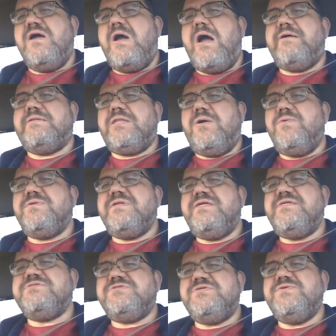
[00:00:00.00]
I'll
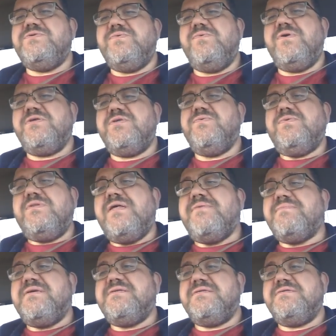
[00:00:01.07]
only do what you let
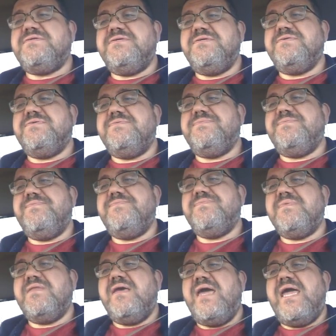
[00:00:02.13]
me to do,
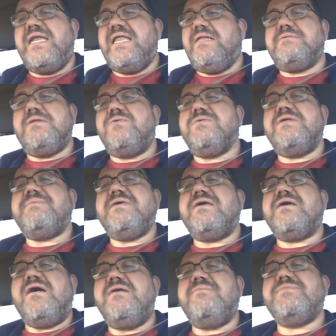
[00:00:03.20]
and I'll only
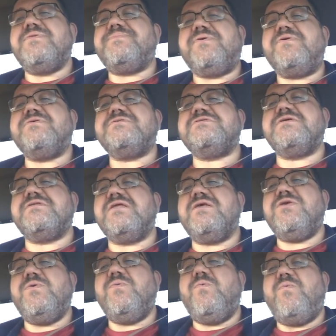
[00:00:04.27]
become the person that
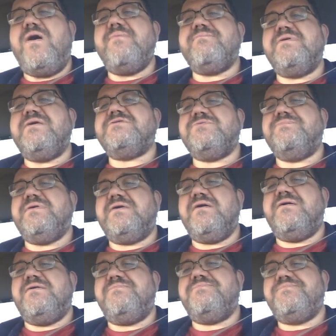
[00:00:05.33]
you want me to
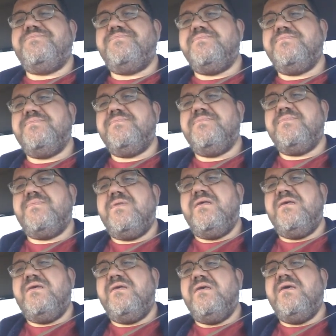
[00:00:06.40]
become.
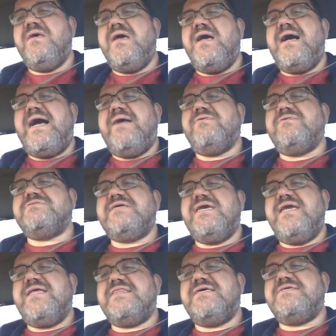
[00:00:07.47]
I will
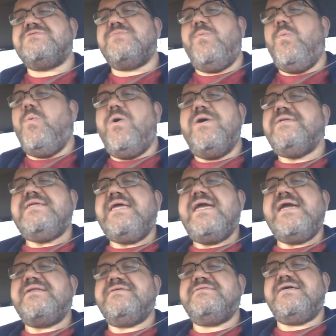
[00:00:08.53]
take this one day
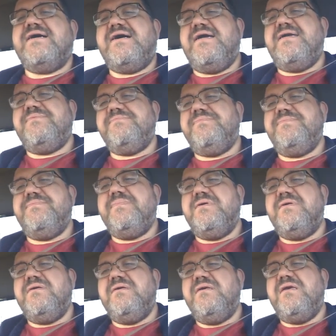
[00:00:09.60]
at a time
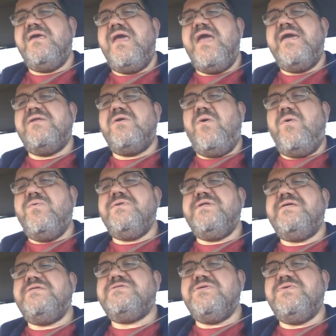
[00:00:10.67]
and
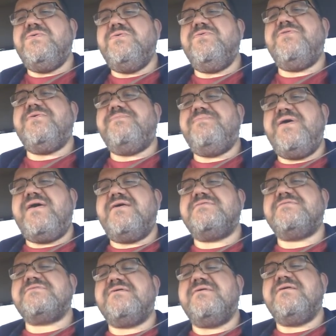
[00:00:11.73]
only do the
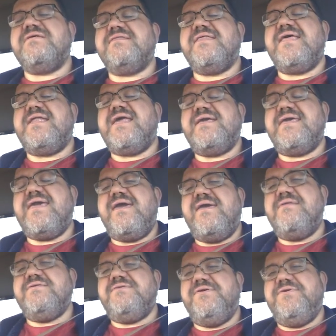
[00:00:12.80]
best that I
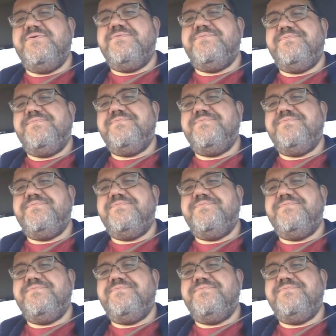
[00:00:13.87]
can do.